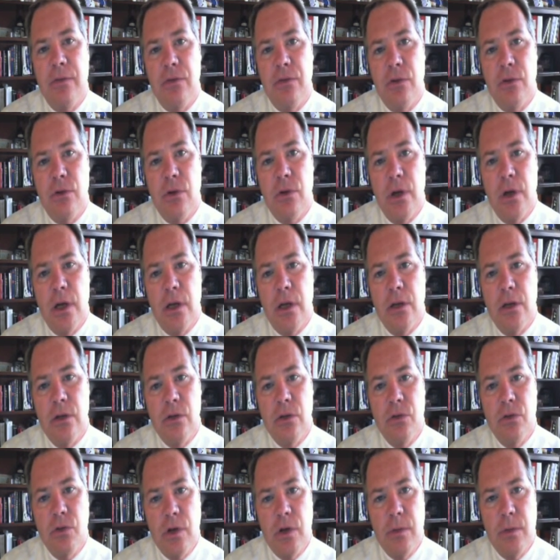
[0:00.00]
after
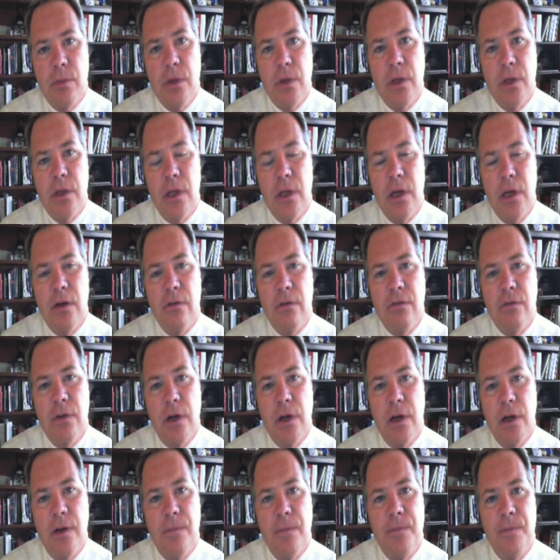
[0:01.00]
treatment
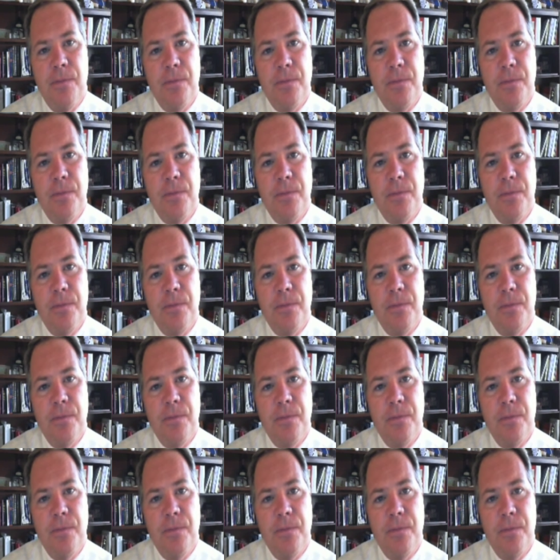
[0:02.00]
of